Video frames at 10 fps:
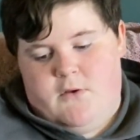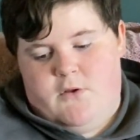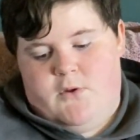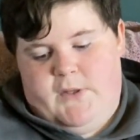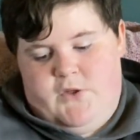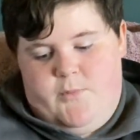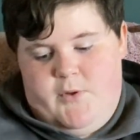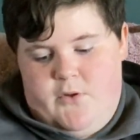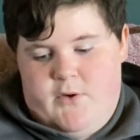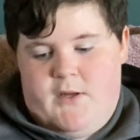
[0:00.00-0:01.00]
So I super
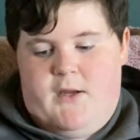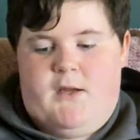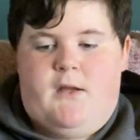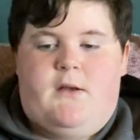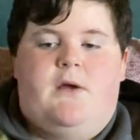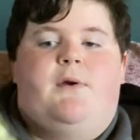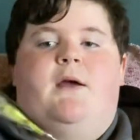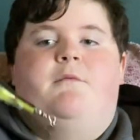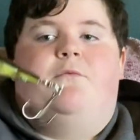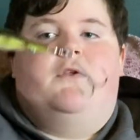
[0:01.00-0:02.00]
glued it, and now I
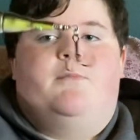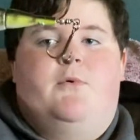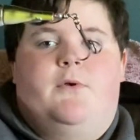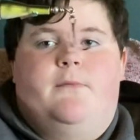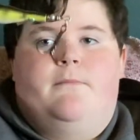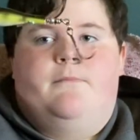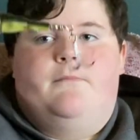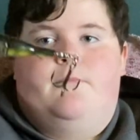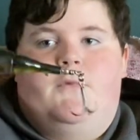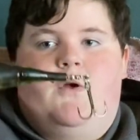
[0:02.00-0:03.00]
have a free spook.
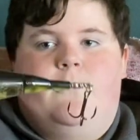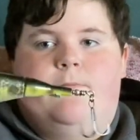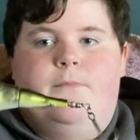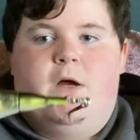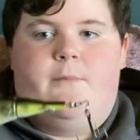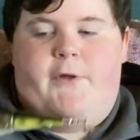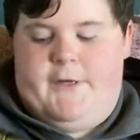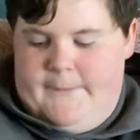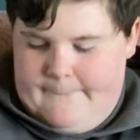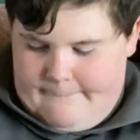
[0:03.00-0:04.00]
So, not complaining.